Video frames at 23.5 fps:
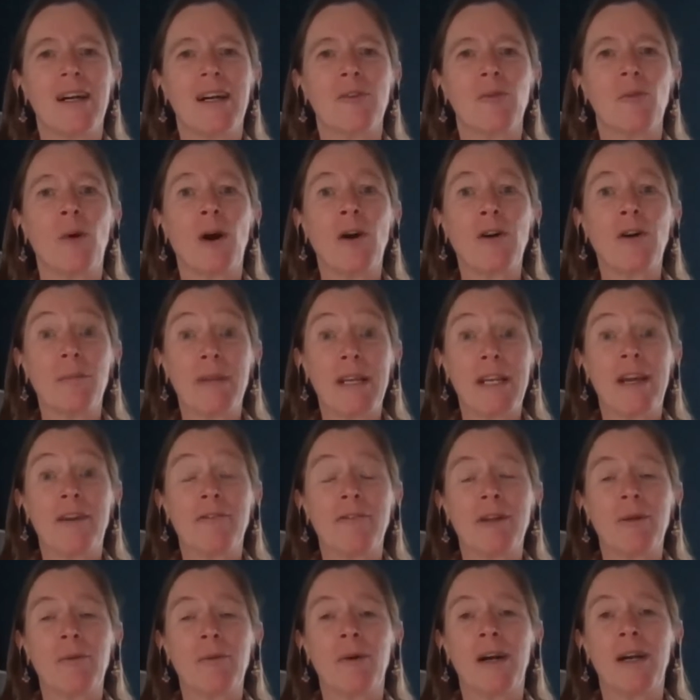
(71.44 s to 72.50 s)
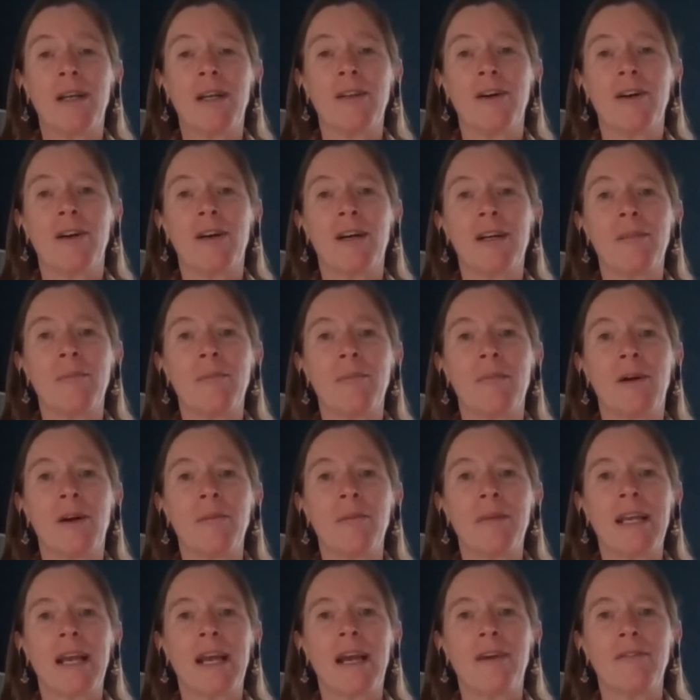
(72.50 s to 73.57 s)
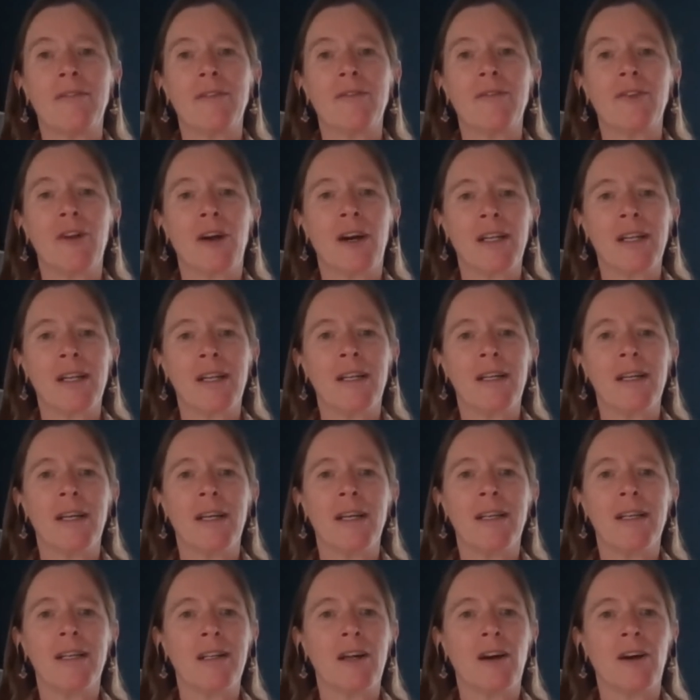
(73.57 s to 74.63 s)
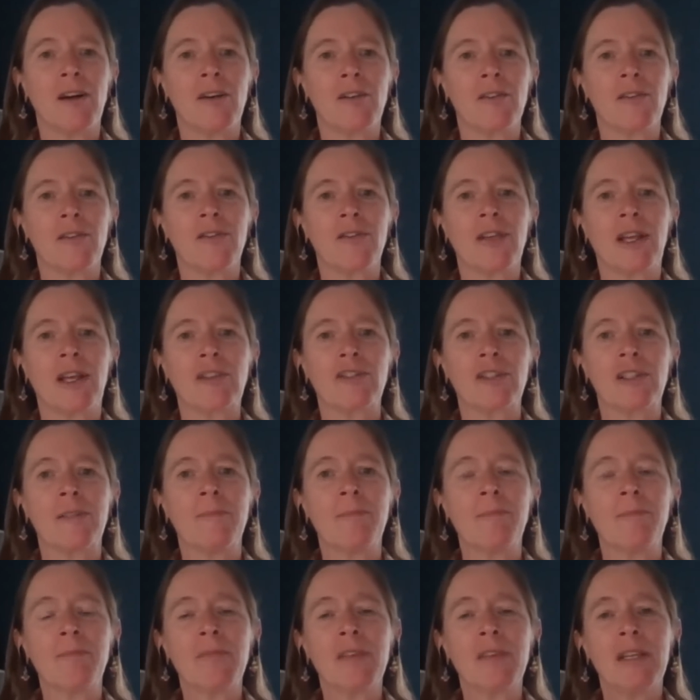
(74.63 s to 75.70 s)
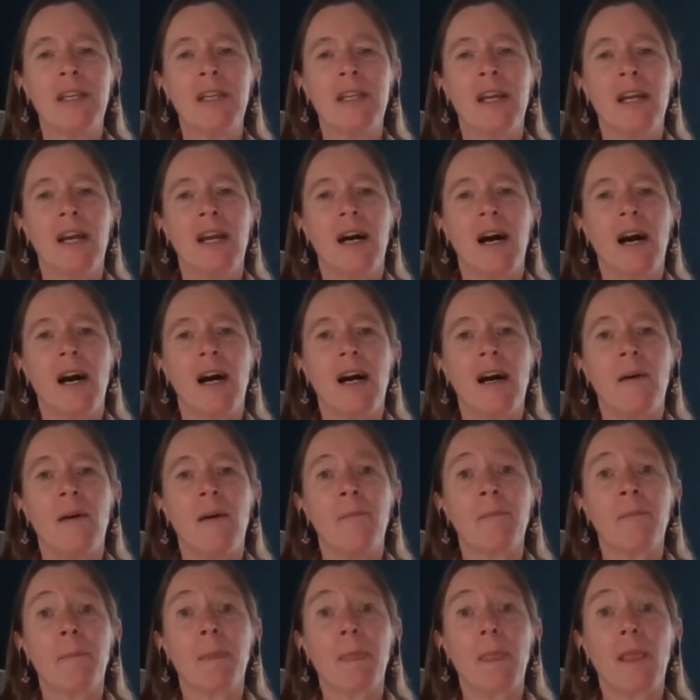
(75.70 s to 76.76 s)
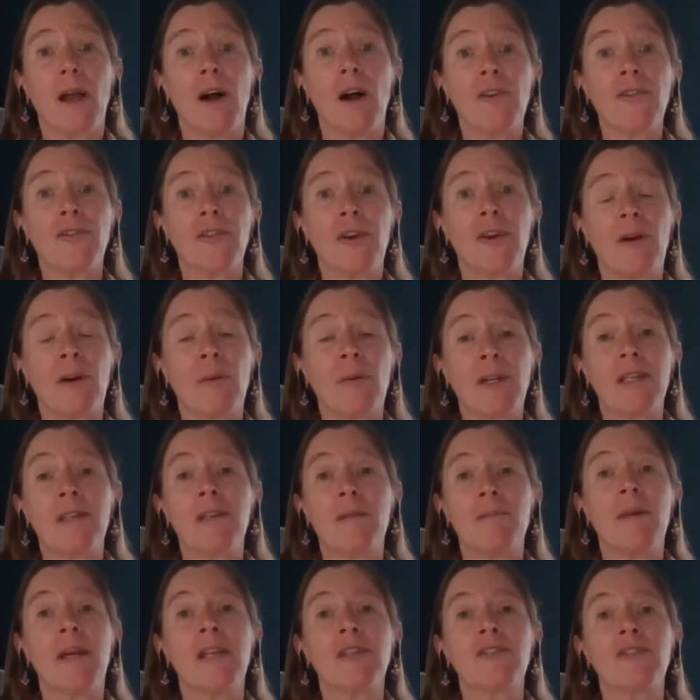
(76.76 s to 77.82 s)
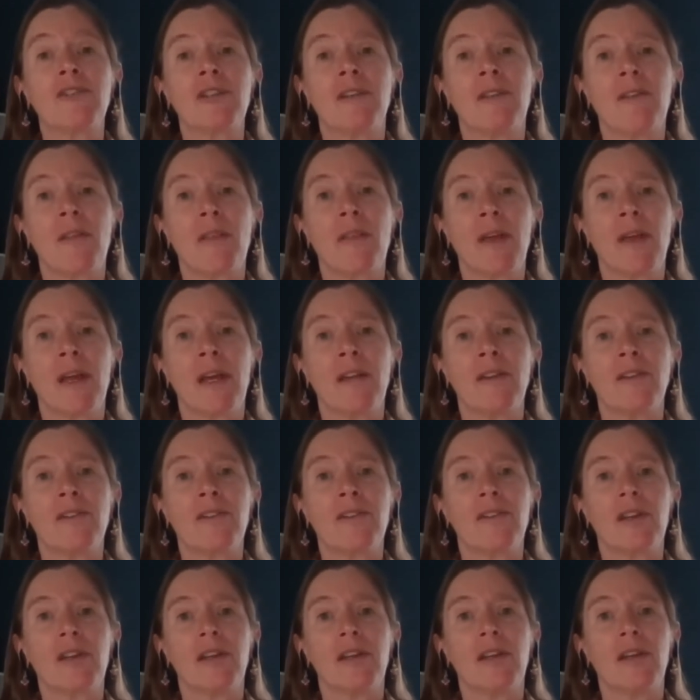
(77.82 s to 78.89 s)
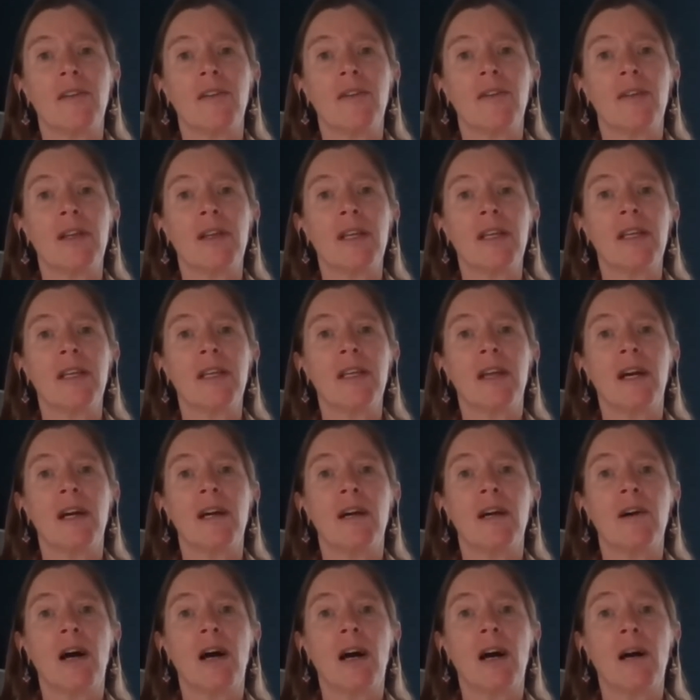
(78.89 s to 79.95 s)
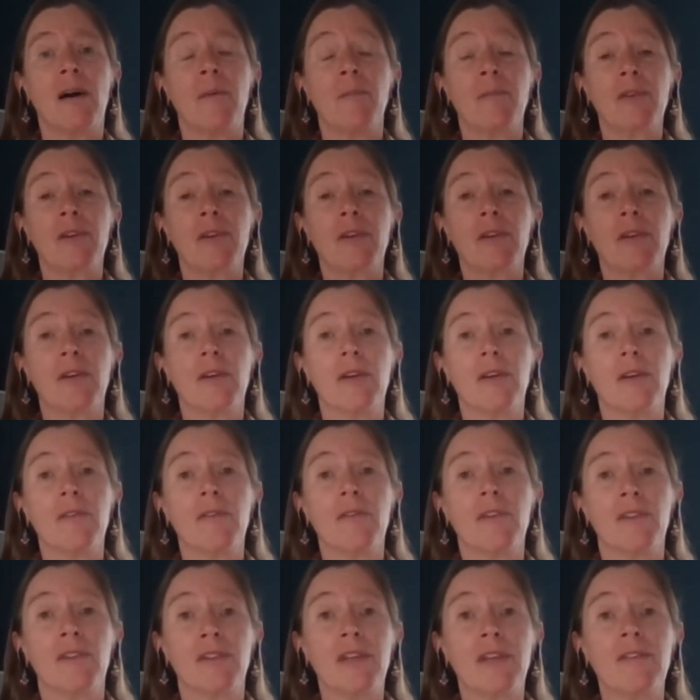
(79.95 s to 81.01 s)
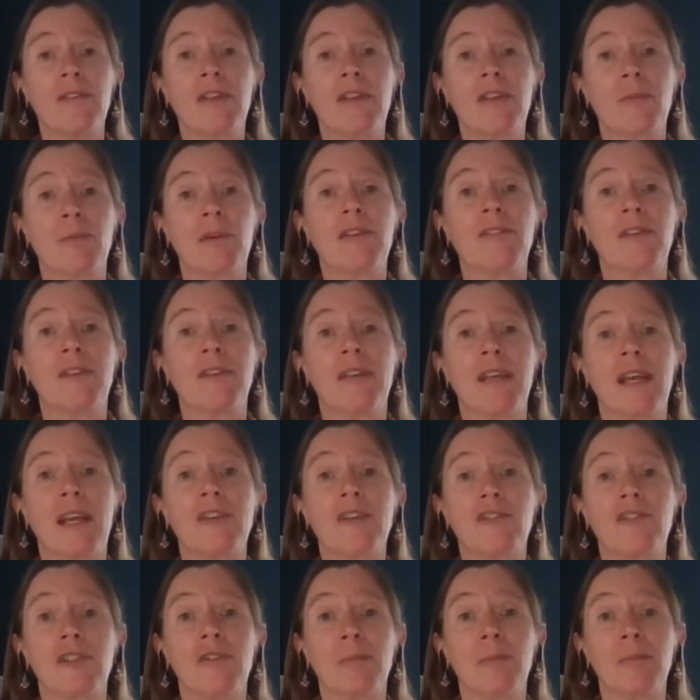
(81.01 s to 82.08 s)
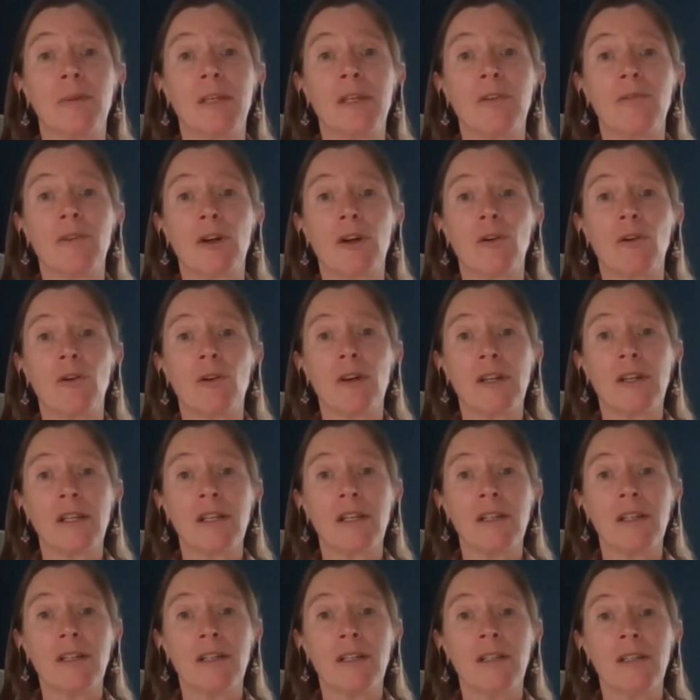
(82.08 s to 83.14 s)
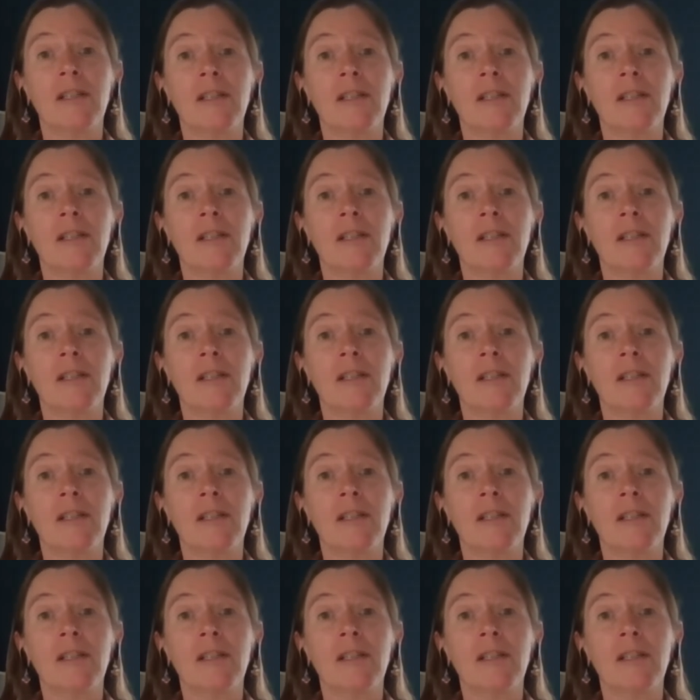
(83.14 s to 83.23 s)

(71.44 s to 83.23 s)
welcoming everyone on behalf of Donna and our session. Also, I wanted to mention that this evening's presentation is being recorded,